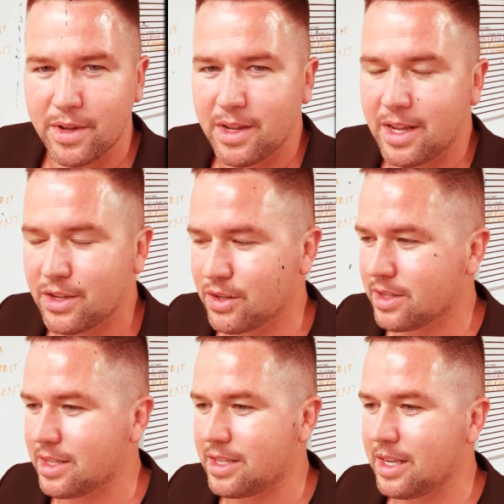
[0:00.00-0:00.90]
It's just
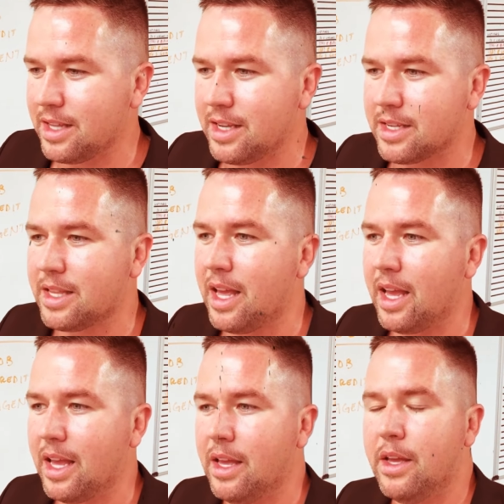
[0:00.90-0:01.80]
the silliest
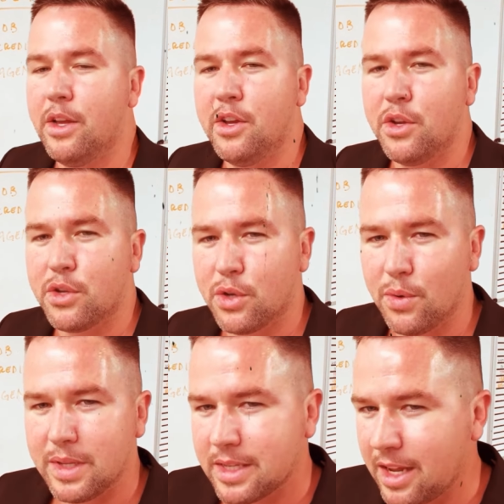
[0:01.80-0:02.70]
thing. So
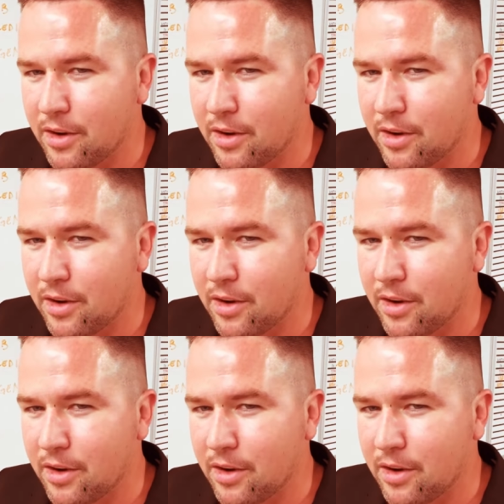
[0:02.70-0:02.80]
instead